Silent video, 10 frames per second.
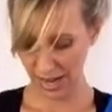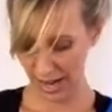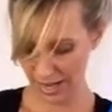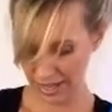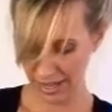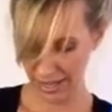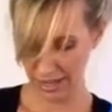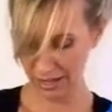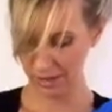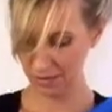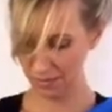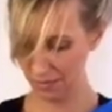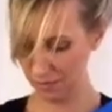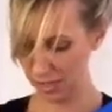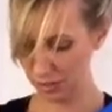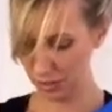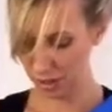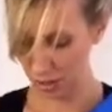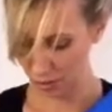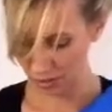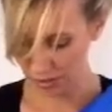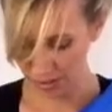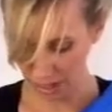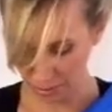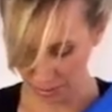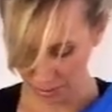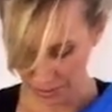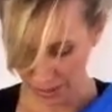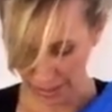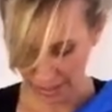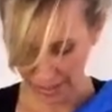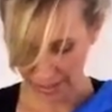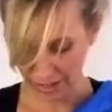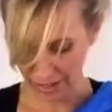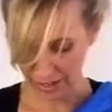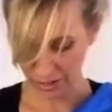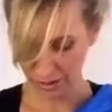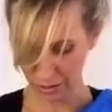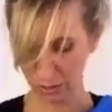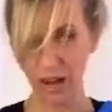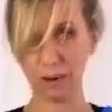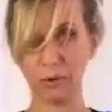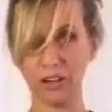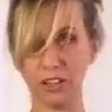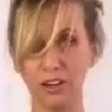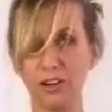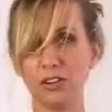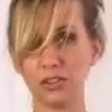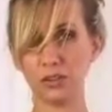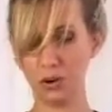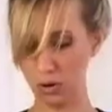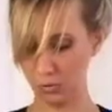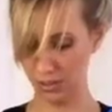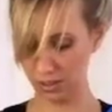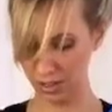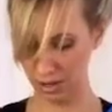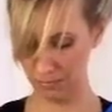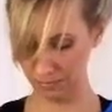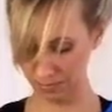And then this one can go over the top, and then your bottom one can also go over the top.